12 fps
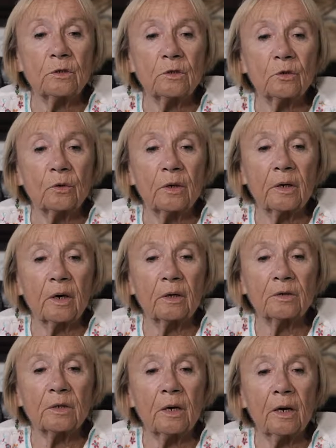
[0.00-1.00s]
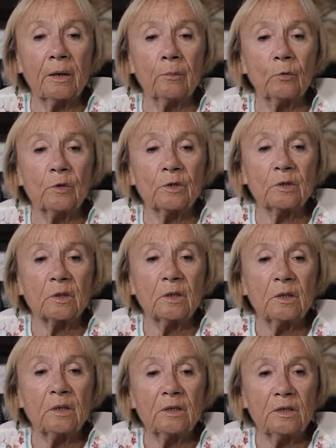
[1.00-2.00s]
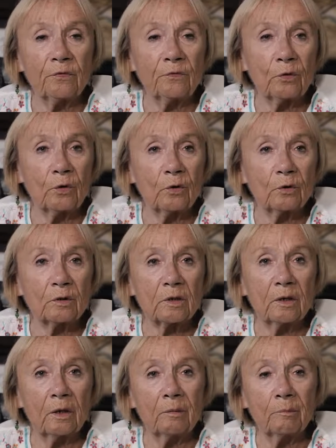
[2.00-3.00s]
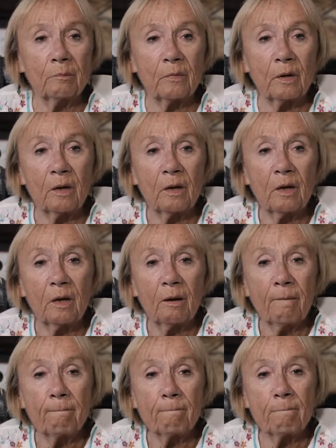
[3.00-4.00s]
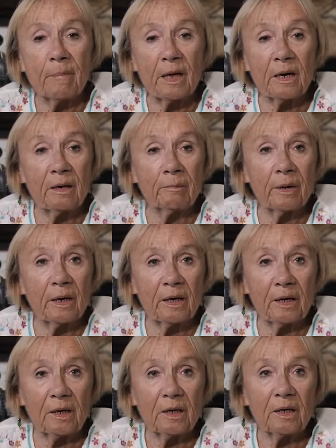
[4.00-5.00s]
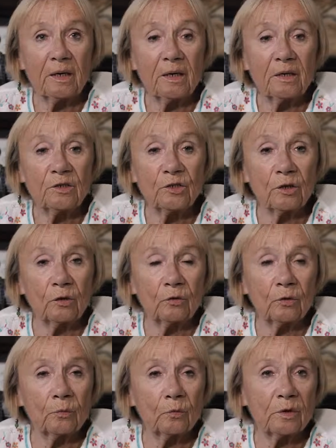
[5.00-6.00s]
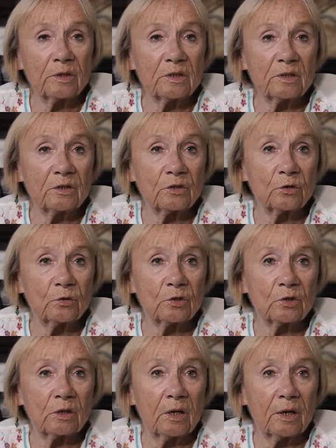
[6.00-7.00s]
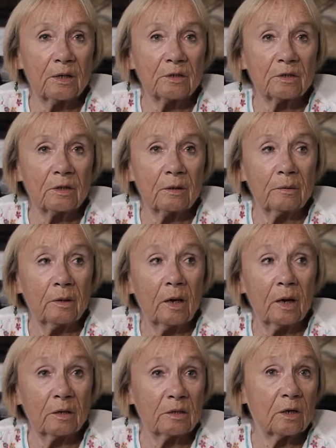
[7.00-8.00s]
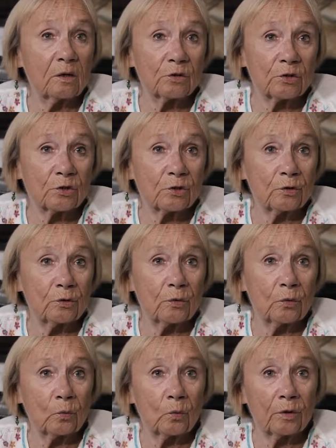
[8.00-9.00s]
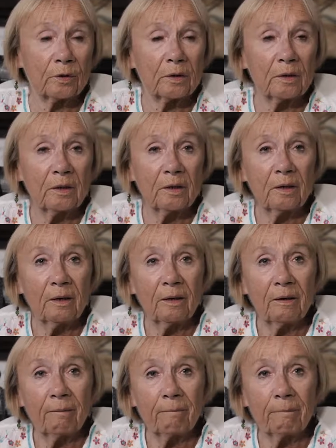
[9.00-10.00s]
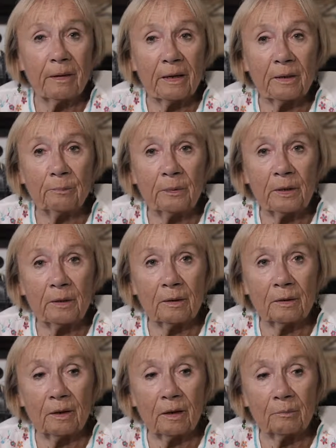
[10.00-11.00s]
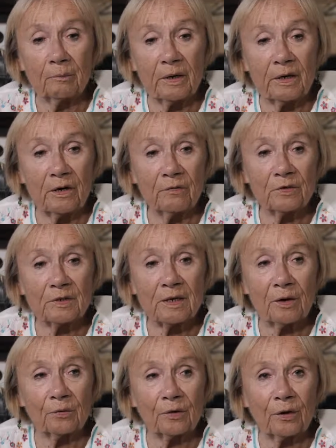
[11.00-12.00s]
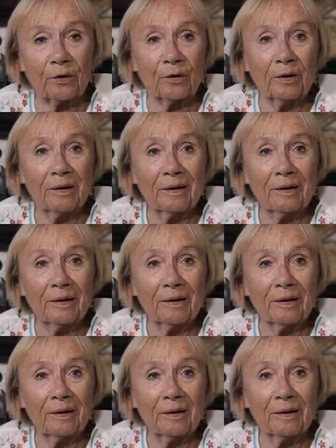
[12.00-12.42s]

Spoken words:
during our time was difficult. Many children were institutionalized, and adults too. There weren't many of us out there.